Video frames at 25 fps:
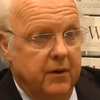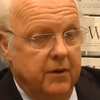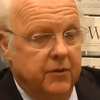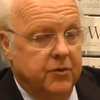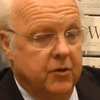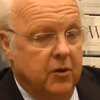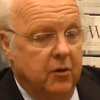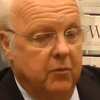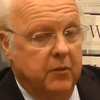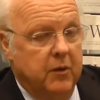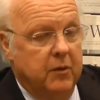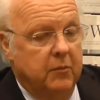
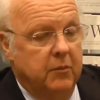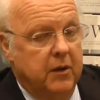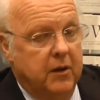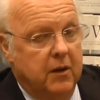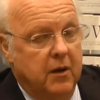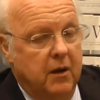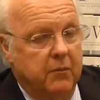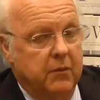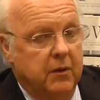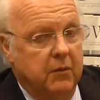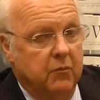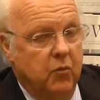Germany
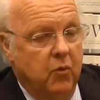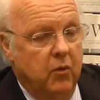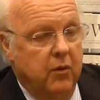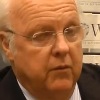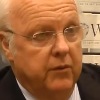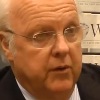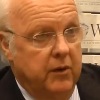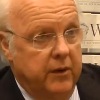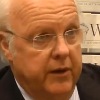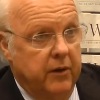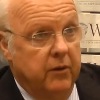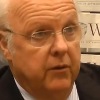becoming more
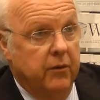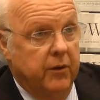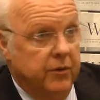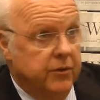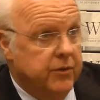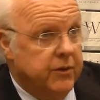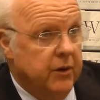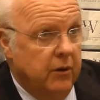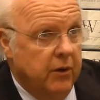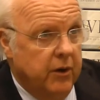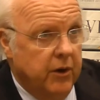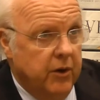of a leader,
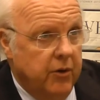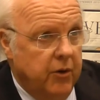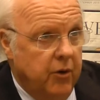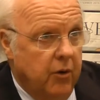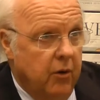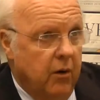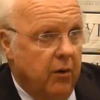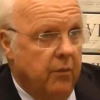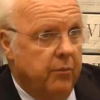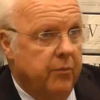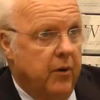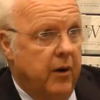certainly in
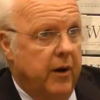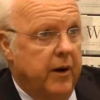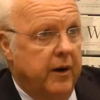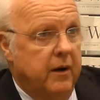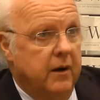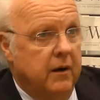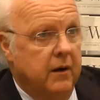Europe, right?